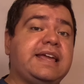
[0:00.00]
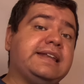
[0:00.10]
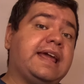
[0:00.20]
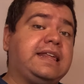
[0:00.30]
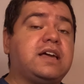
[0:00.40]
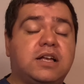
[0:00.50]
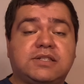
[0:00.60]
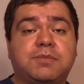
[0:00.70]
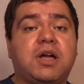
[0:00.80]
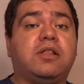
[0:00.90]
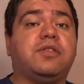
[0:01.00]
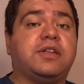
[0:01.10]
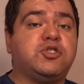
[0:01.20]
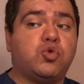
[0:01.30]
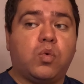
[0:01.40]
in any custom color
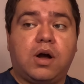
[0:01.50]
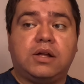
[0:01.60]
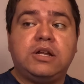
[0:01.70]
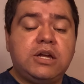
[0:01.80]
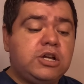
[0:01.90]
that you want.